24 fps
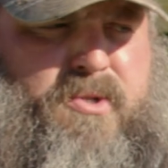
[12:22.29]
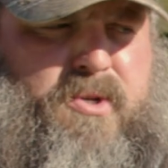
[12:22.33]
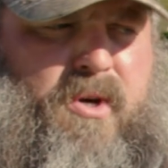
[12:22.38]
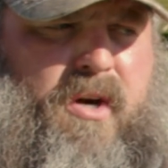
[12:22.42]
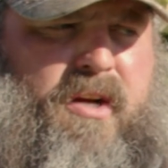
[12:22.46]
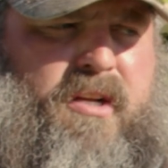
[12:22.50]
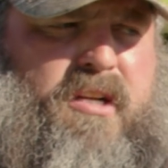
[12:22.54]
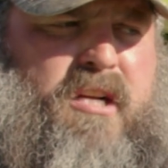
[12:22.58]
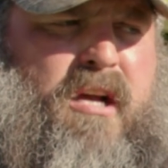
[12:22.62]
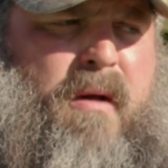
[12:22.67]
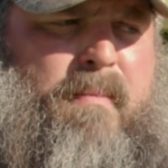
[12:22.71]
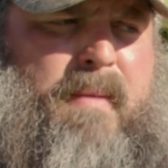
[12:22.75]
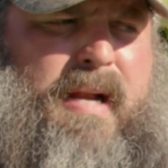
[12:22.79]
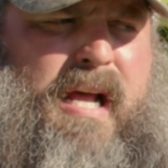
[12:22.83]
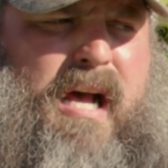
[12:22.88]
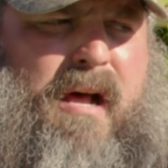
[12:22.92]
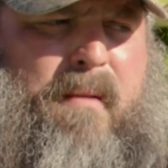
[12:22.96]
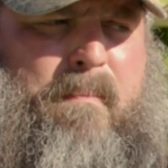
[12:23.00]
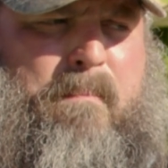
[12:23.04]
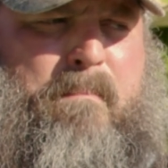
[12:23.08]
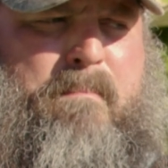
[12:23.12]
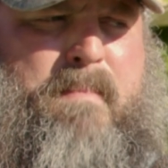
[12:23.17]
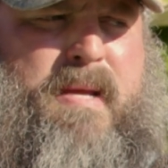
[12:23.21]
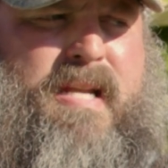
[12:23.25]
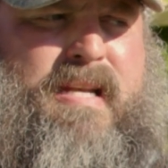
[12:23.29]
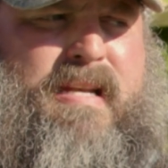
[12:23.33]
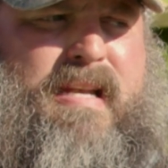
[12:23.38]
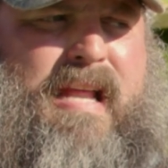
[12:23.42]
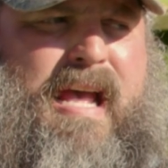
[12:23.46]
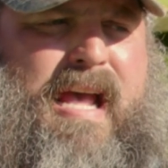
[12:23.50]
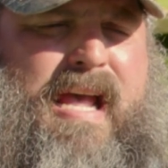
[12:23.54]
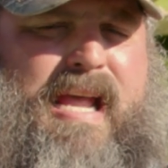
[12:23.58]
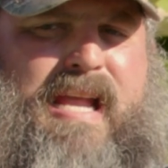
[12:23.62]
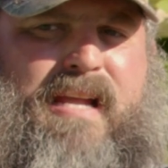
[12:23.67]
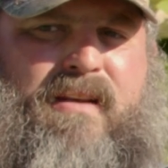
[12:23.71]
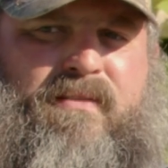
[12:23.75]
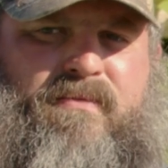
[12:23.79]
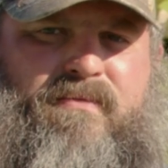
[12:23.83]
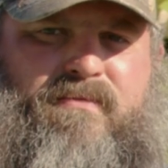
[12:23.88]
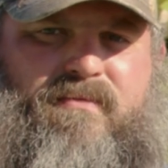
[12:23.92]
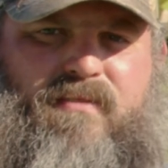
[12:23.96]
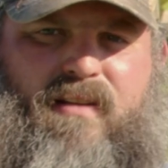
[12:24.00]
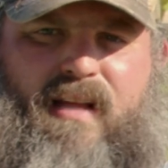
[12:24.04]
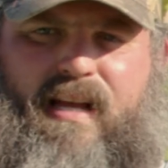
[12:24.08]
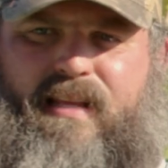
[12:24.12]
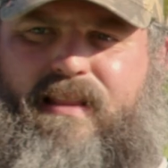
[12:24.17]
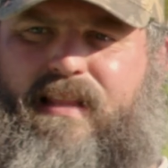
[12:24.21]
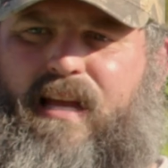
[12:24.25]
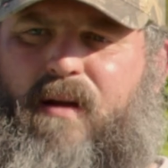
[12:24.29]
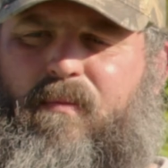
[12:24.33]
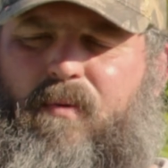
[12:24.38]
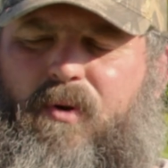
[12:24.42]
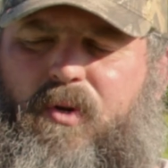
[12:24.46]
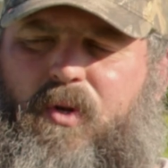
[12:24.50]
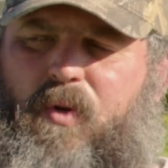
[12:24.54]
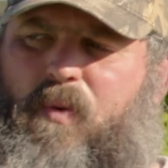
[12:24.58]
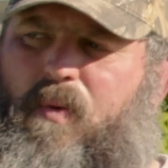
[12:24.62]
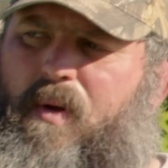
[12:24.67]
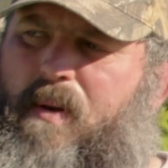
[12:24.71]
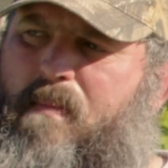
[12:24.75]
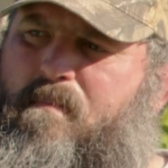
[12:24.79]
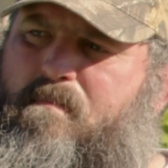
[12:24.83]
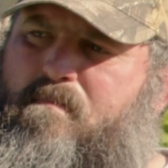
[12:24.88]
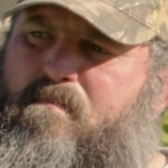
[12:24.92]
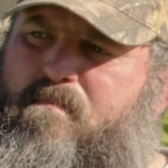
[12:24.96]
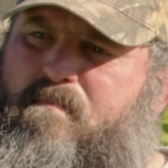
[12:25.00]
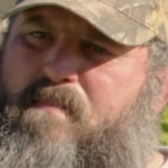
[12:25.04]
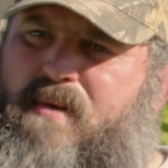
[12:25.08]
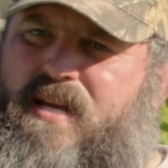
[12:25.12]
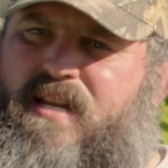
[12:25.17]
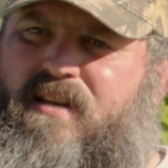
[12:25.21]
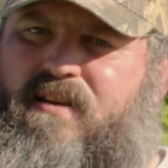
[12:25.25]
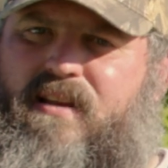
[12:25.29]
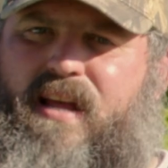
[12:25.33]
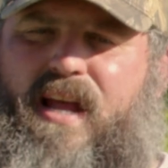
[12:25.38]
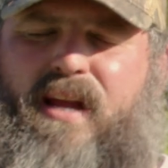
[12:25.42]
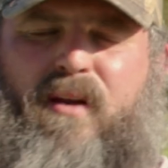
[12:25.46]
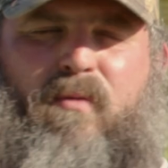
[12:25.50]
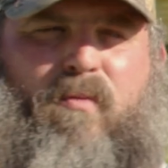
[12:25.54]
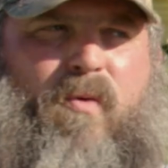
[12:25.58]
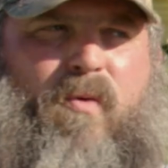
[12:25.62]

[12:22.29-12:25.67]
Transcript: started coming out midday. Like, they were doing midday